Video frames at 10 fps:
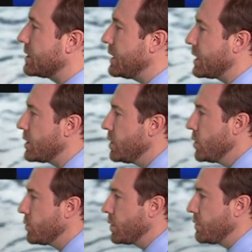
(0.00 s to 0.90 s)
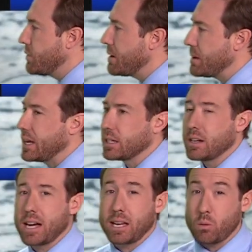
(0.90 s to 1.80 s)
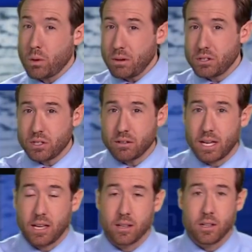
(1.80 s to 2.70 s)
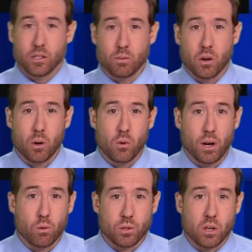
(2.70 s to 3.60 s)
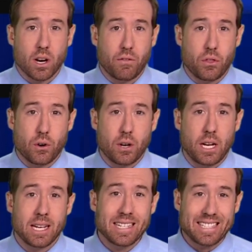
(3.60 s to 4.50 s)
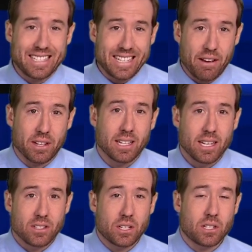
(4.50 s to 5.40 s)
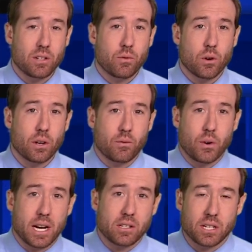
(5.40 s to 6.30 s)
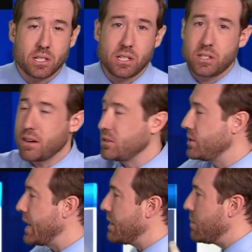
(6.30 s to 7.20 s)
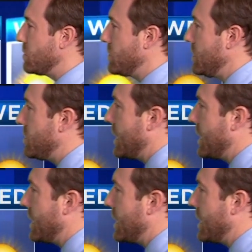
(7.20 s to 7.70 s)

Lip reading: to clear, 45 by 8 o'clock, and it will be chilly tomorrow morning. We'll start off at 37, 64 on your Friday, 67 Saturday, mostly